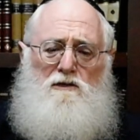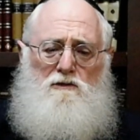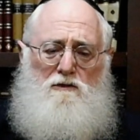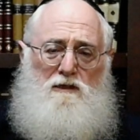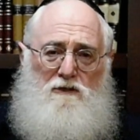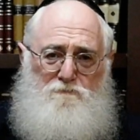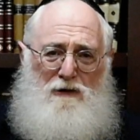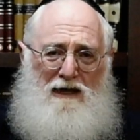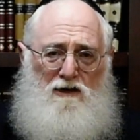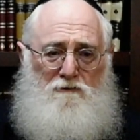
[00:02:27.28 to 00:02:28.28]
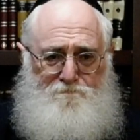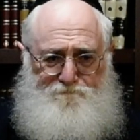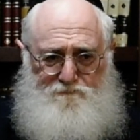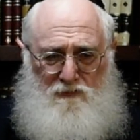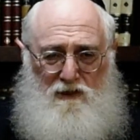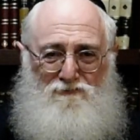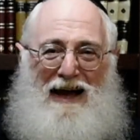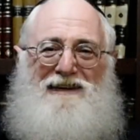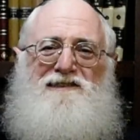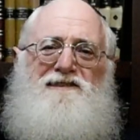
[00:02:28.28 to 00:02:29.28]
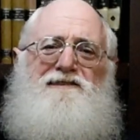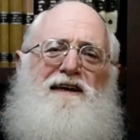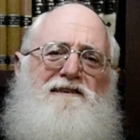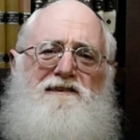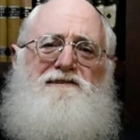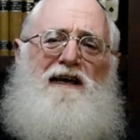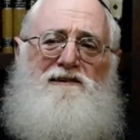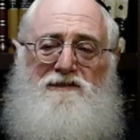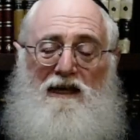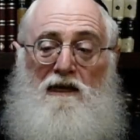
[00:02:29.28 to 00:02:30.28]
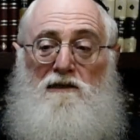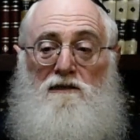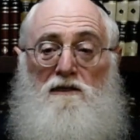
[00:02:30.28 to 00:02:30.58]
you give peah. Rashi says, Chazal say,